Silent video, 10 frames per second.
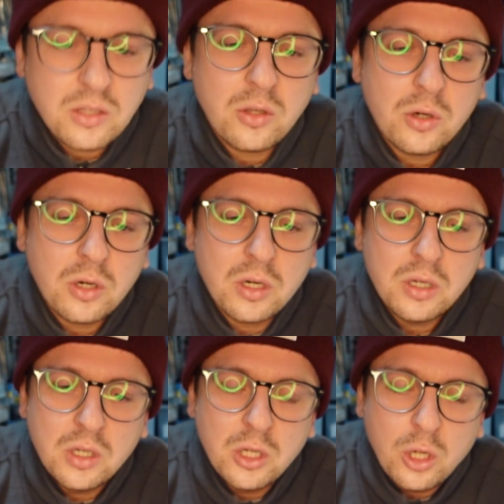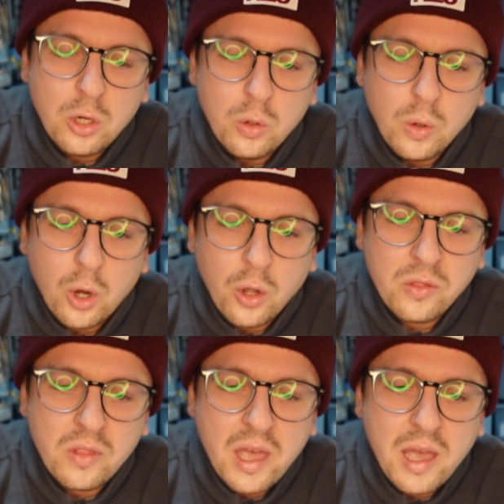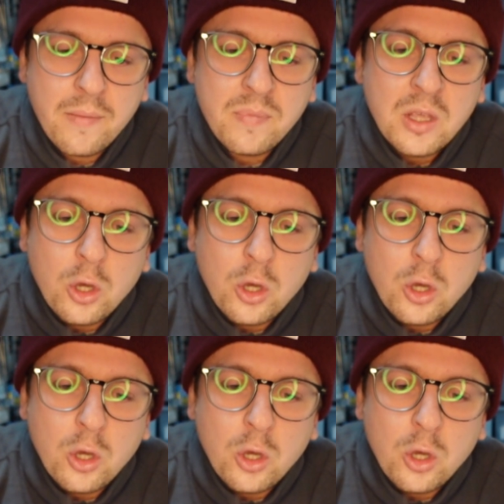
your lure on there,